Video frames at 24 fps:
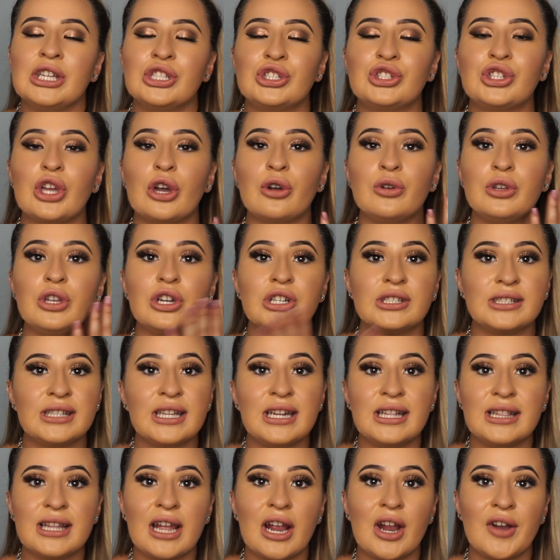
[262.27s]
So you're
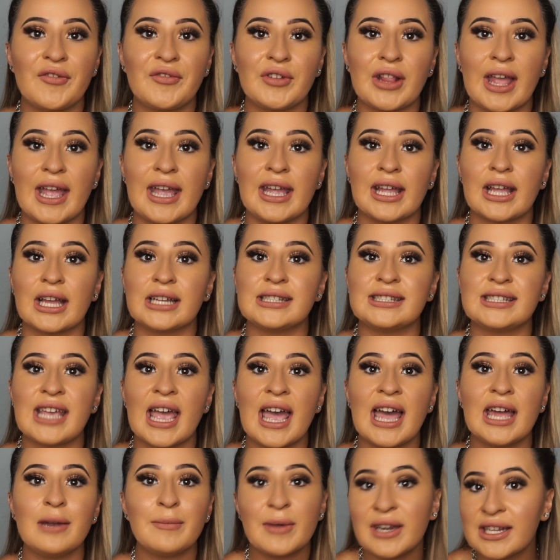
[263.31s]
sitting there for like
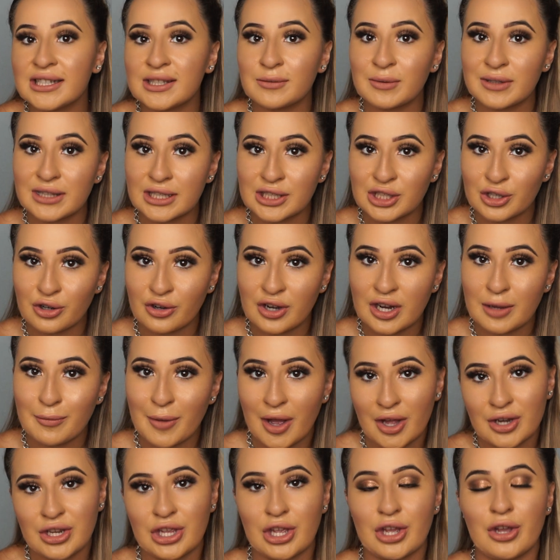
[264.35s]
10 minutes with this cream
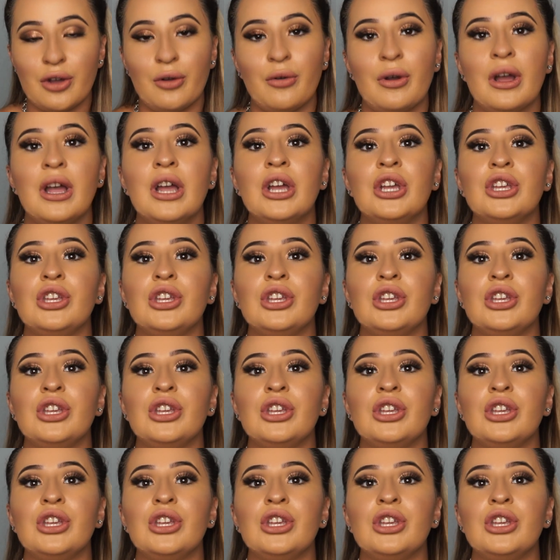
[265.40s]
on you.